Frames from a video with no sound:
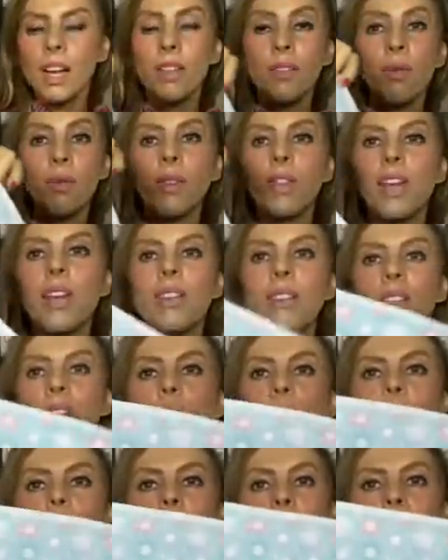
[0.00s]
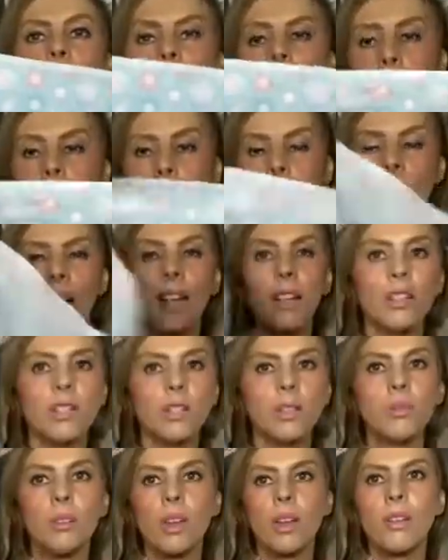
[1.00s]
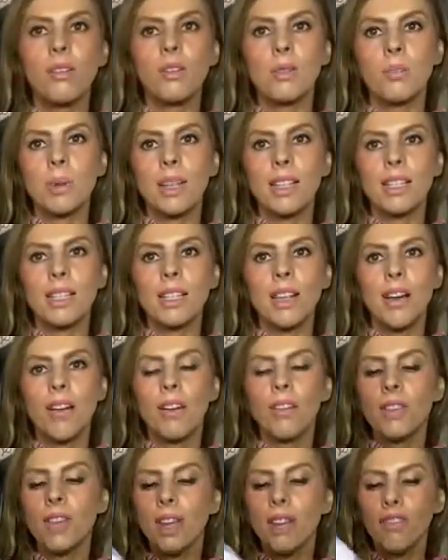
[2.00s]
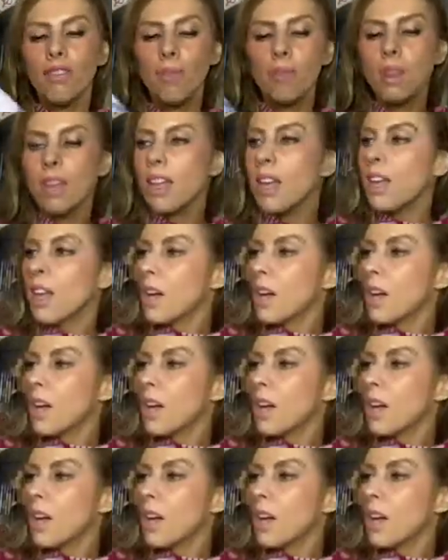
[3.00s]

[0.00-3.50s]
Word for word: well, those are quite substantial those bits aren't they from the